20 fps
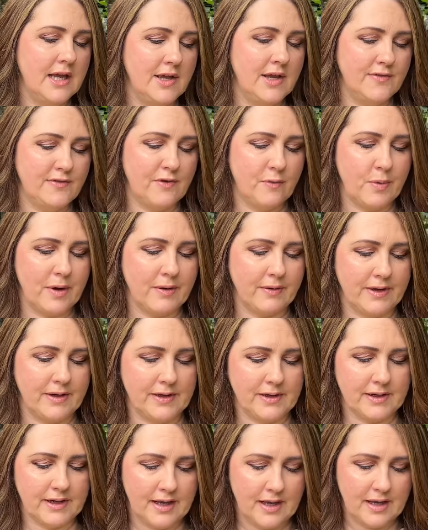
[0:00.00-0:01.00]
for
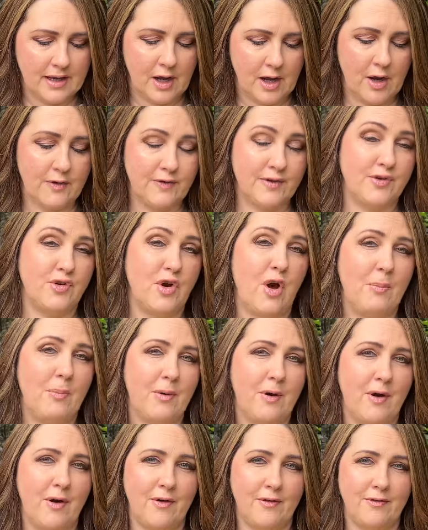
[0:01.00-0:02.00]
wearing over the top
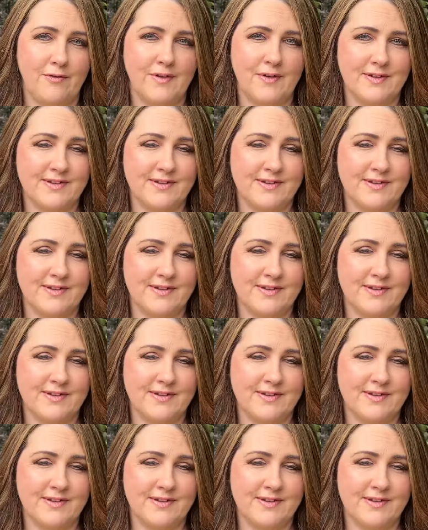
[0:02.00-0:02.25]
of